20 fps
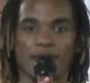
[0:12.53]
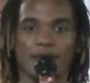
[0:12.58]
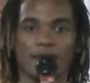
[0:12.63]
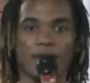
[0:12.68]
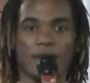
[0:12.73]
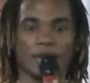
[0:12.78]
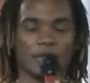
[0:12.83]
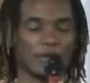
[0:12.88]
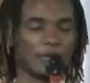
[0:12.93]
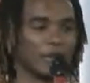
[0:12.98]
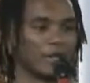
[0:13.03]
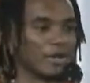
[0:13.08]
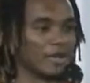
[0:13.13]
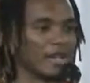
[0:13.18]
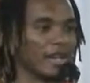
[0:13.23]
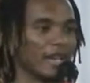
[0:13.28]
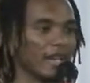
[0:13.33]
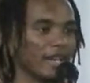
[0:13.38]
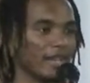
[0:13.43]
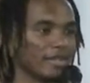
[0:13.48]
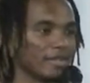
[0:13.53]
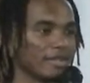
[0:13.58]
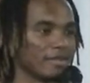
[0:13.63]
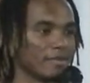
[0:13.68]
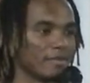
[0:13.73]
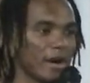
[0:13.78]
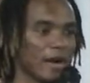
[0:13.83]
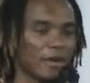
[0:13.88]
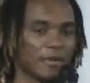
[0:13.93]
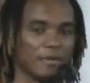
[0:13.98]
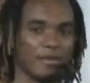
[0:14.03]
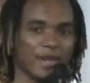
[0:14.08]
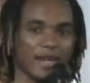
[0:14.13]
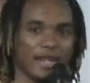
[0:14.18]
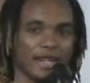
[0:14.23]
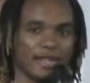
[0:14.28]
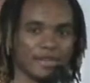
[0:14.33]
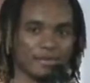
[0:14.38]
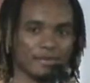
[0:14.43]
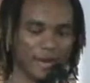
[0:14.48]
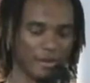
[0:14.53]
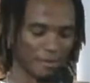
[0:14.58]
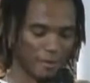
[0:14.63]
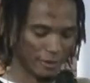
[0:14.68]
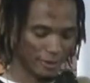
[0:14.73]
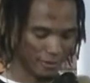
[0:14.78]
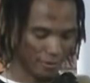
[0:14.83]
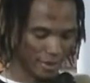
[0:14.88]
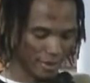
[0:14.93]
also known as Malcolm X by most